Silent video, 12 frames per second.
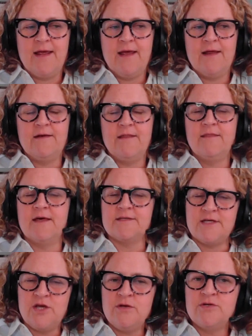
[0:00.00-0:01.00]
and
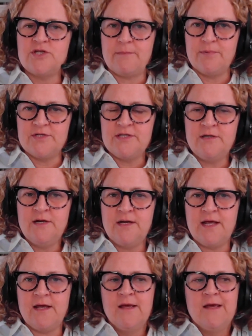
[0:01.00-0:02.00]
that's a huge
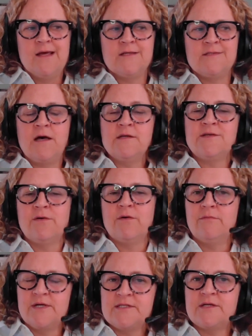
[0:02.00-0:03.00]
opportunity. It's also a
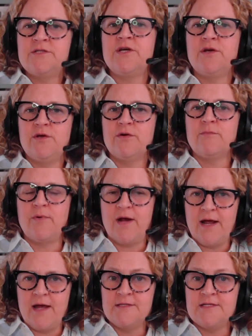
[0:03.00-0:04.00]
risk to your
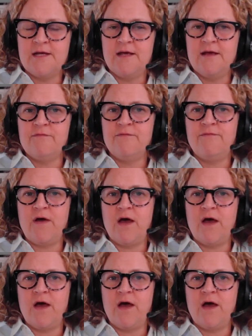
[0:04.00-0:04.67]
brand if